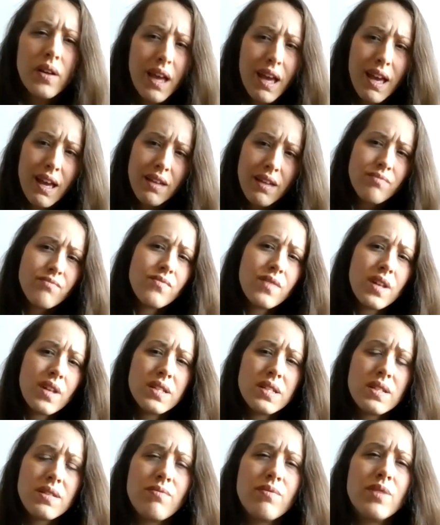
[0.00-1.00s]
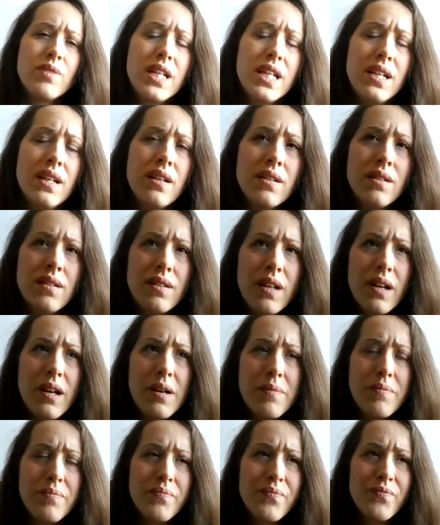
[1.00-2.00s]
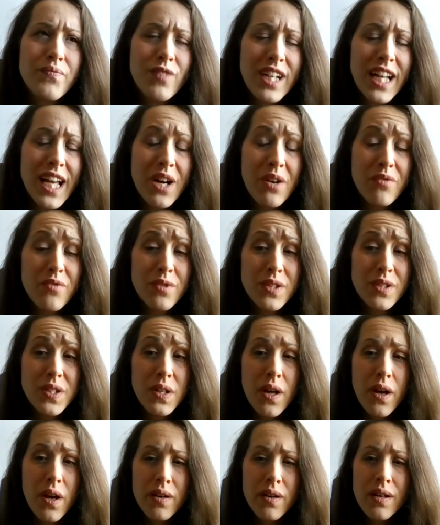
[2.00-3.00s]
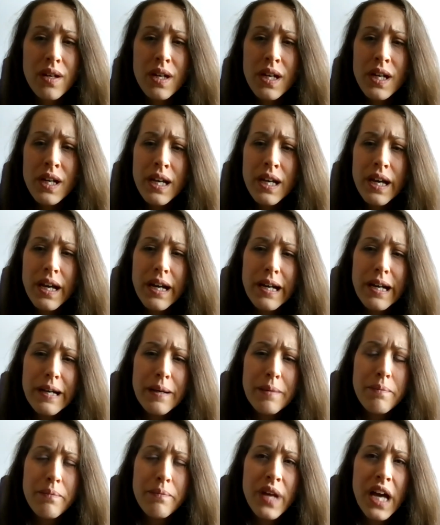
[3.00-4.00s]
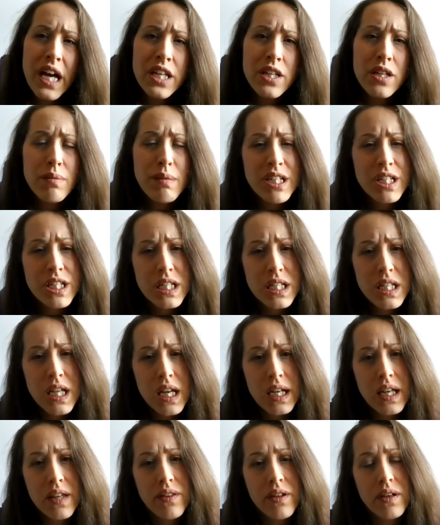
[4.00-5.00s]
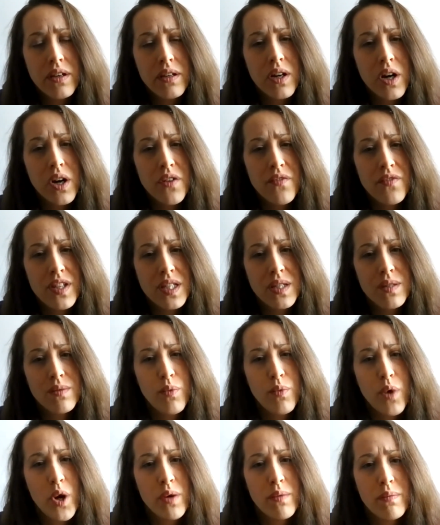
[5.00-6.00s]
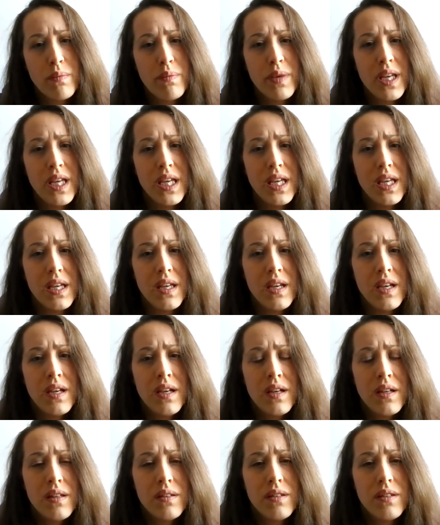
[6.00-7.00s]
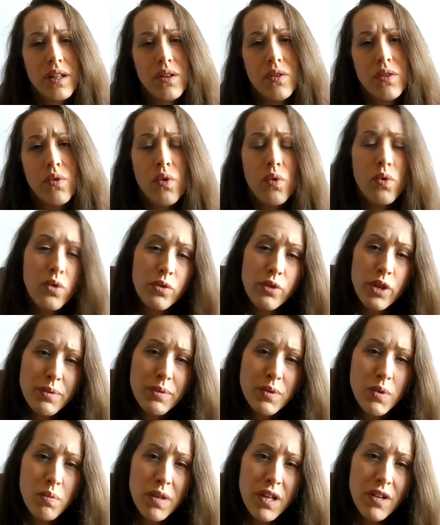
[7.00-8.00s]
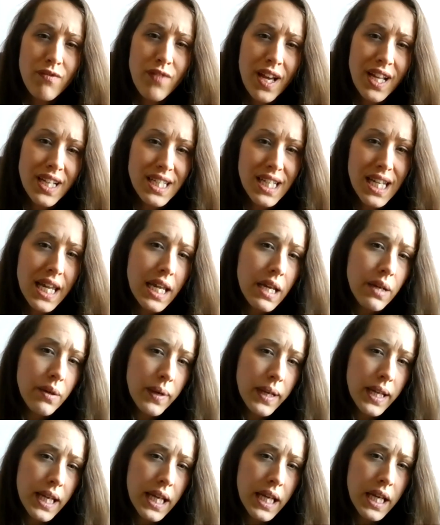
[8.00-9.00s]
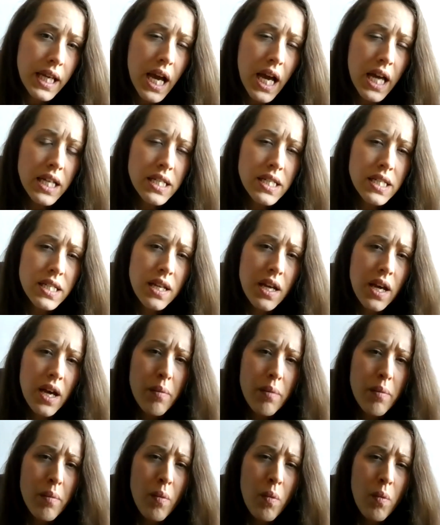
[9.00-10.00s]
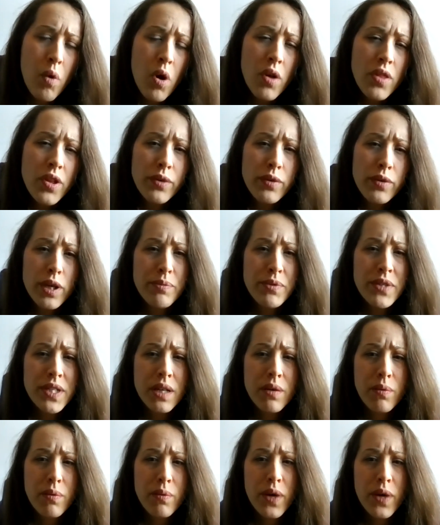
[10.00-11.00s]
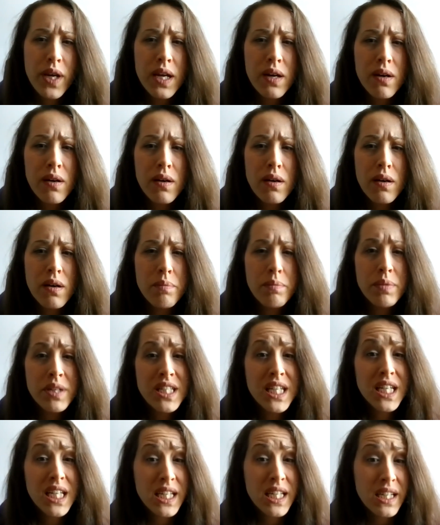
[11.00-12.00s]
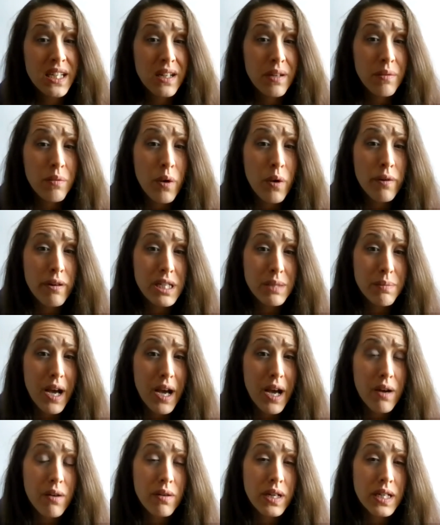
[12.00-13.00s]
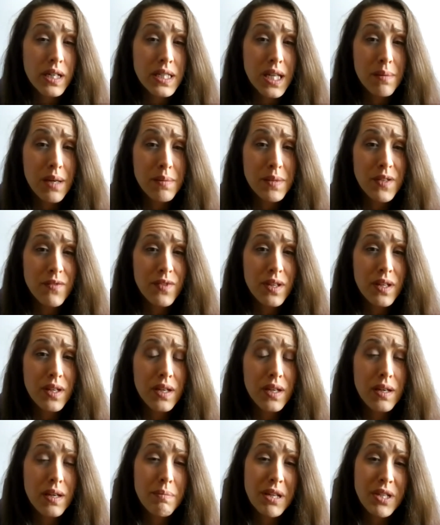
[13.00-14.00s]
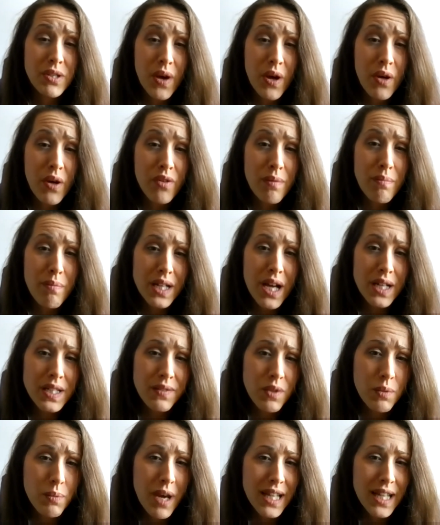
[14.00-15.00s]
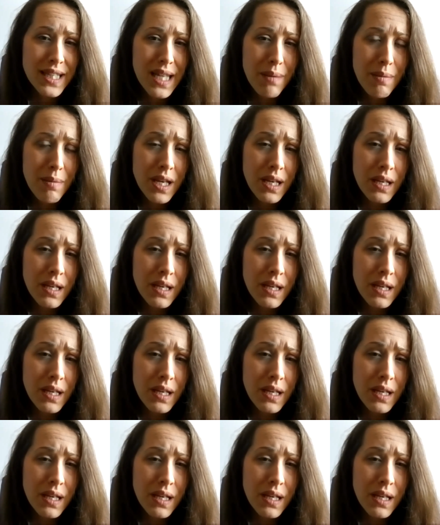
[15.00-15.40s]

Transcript: Okay, that's really helpful to know. And you mentioned earlier that kind of this won't be, that not all groups will be affected equally. And what are the groups that we are particularly worried about in terms of the mental health impact of the